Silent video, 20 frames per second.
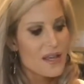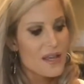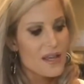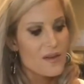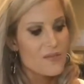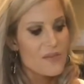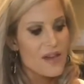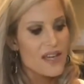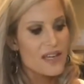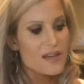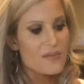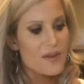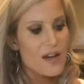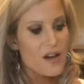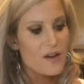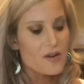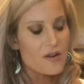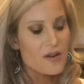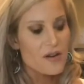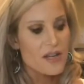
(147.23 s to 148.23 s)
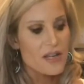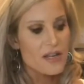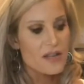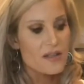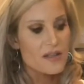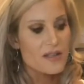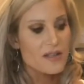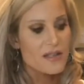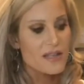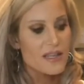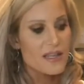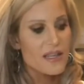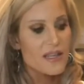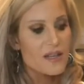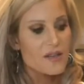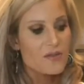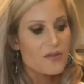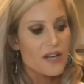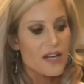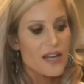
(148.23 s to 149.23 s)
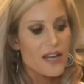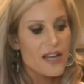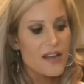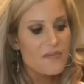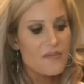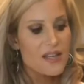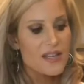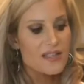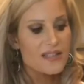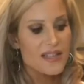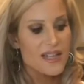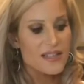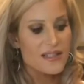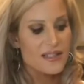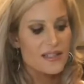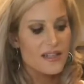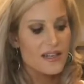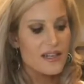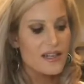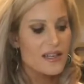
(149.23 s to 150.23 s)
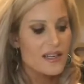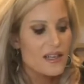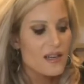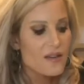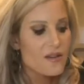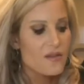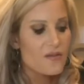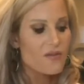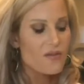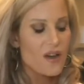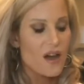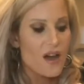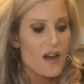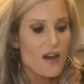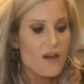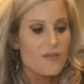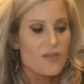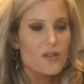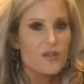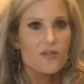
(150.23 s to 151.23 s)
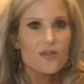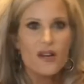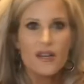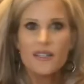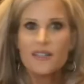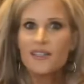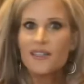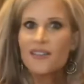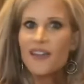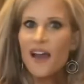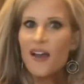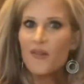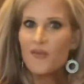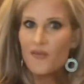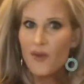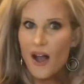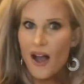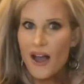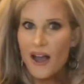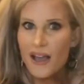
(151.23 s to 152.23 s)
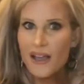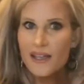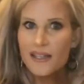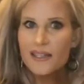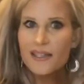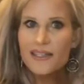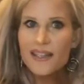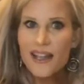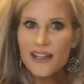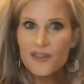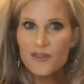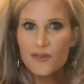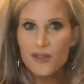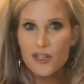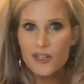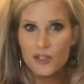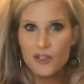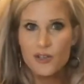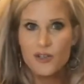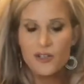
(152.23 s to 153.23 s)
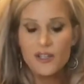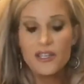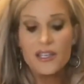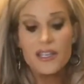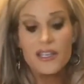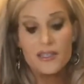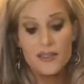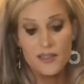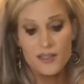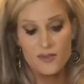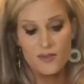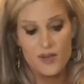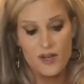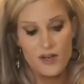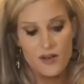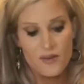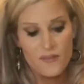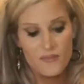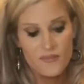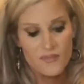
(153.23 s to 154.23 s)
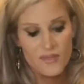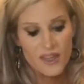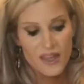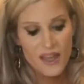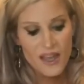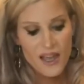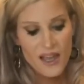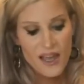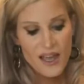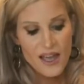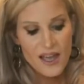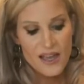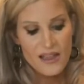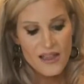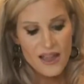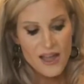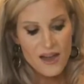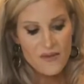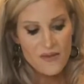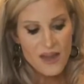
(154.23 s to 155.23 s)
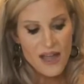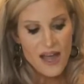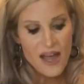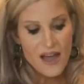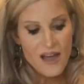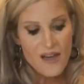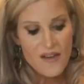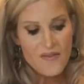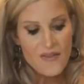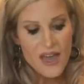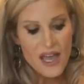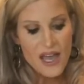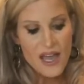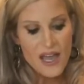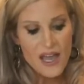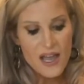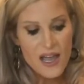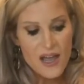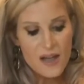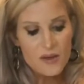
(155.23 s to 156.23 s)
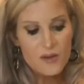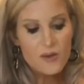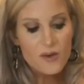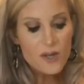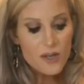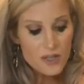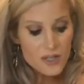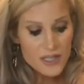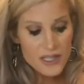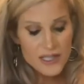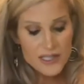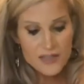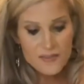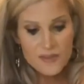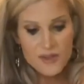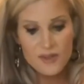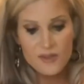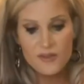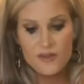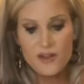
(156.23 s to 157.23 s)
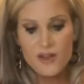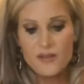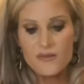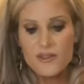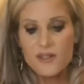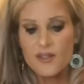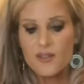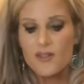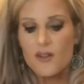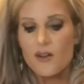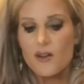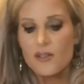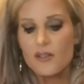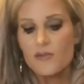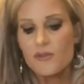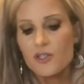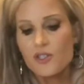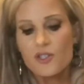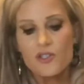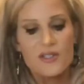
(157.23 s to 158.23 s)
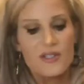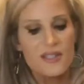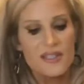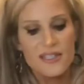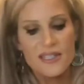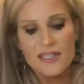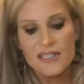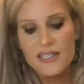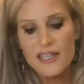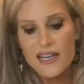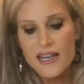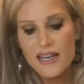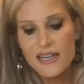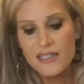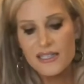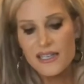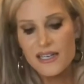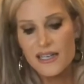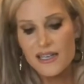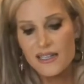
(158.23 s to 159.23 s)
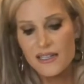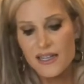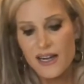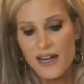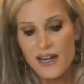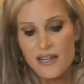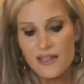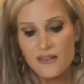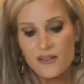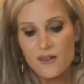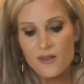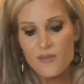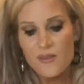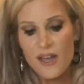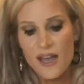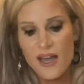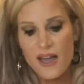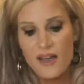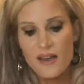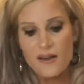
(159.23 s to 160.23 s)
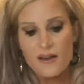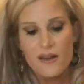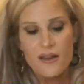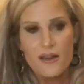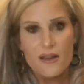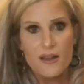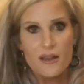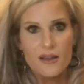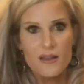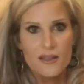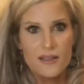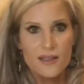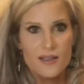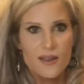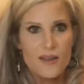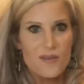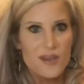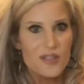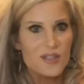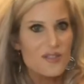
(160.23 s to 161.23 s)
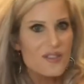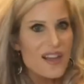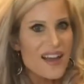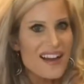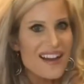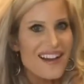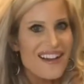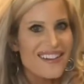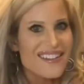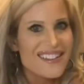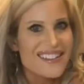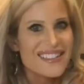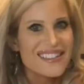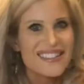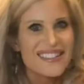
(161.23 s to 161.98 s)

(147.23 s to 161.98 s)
Baking powder is the key ingredient because that's going to give the crust that rise that traditionally yeast will. And then we have a 1/4 teaspoon of salt, which is just a teeny tiny little bit. So I measured that out.